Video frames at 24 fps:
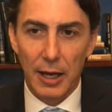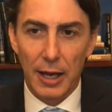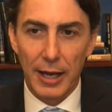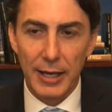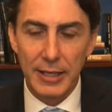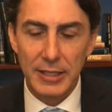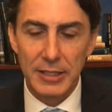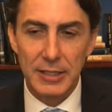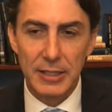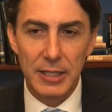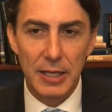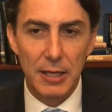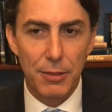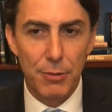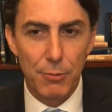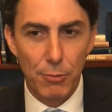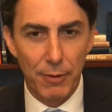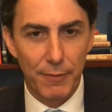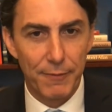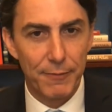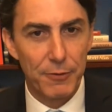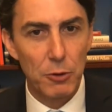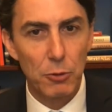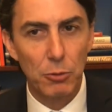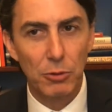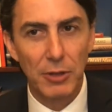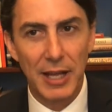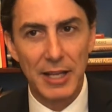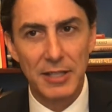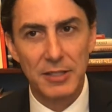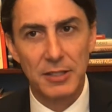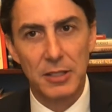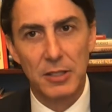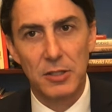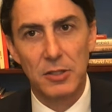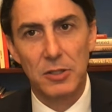I see it through a few
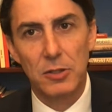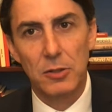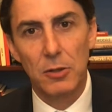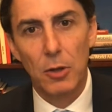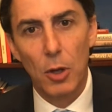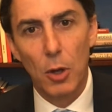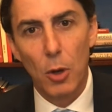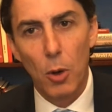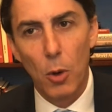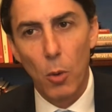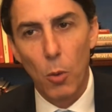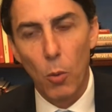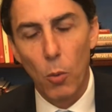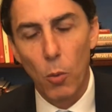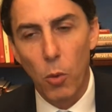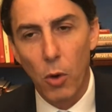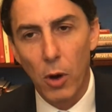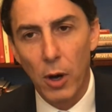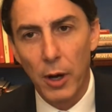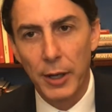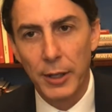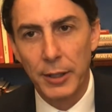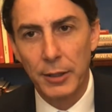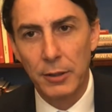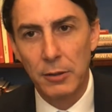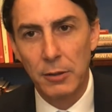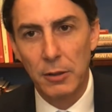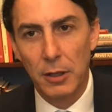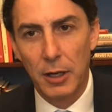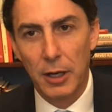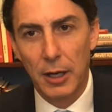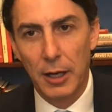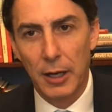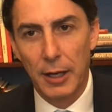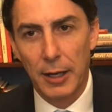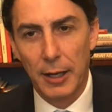lenses. One,
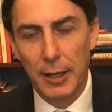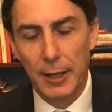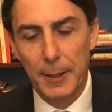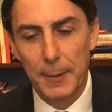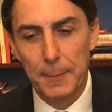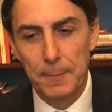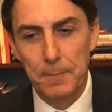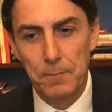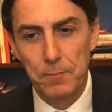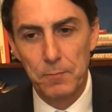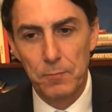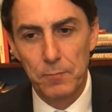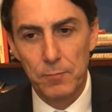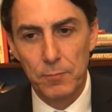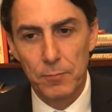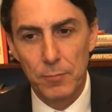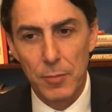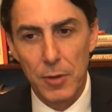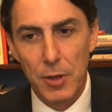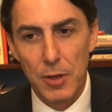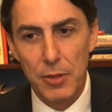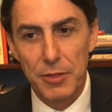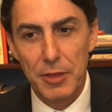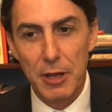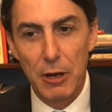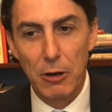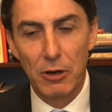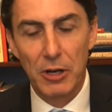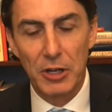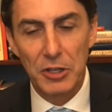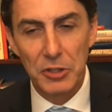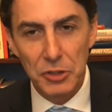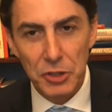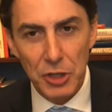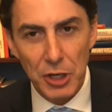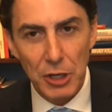there
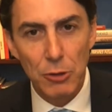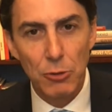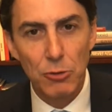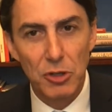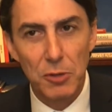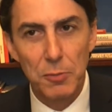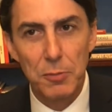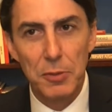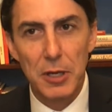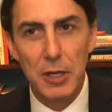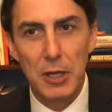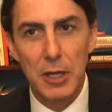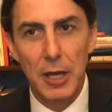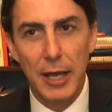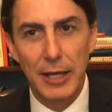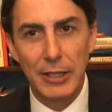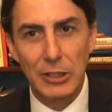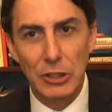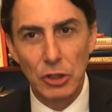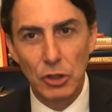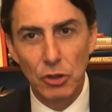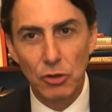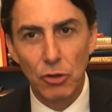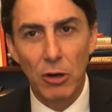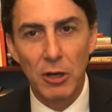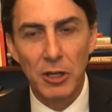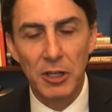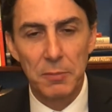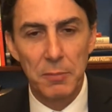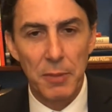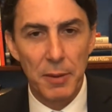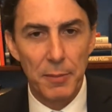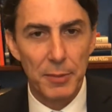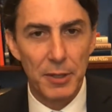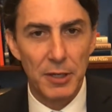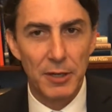continues to be a strong
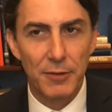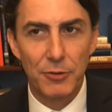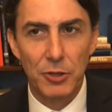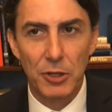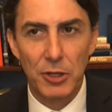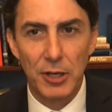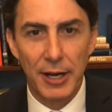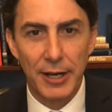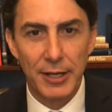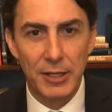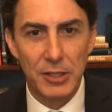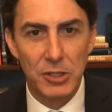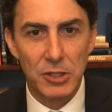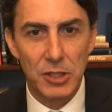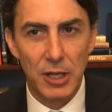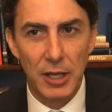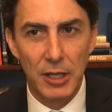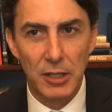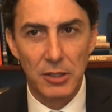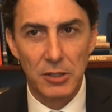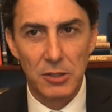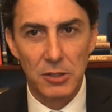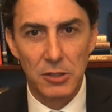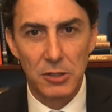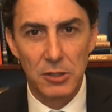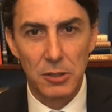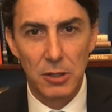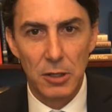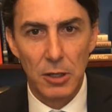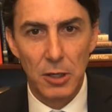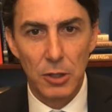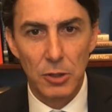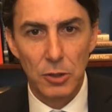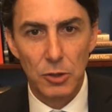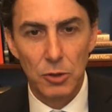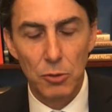commitment of the United States
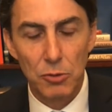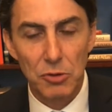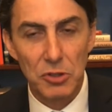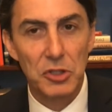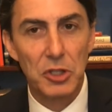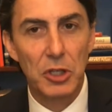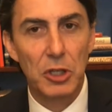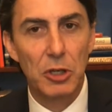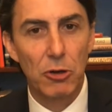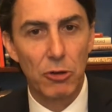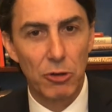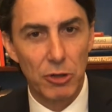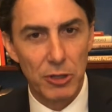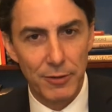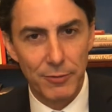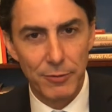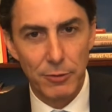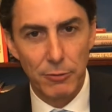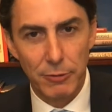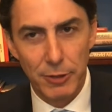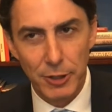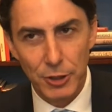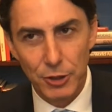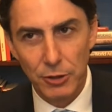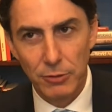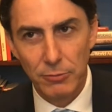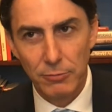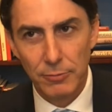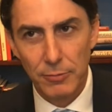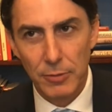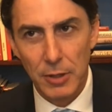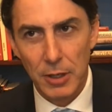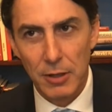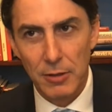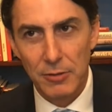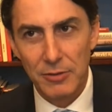to the security of the region.
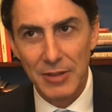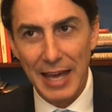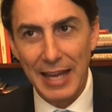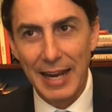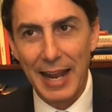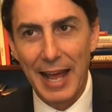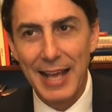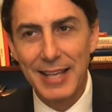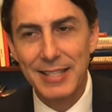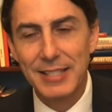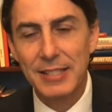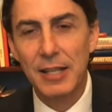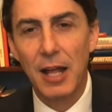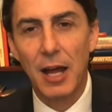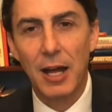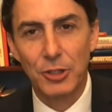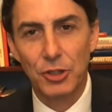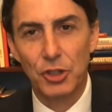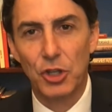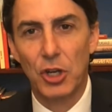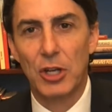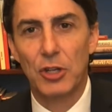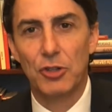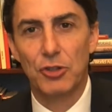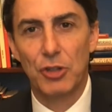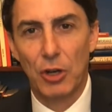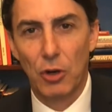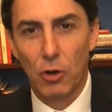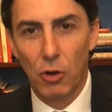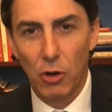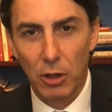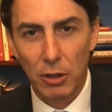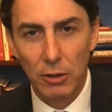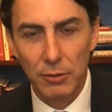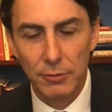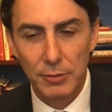That has not changed at
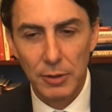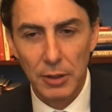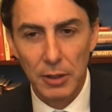all.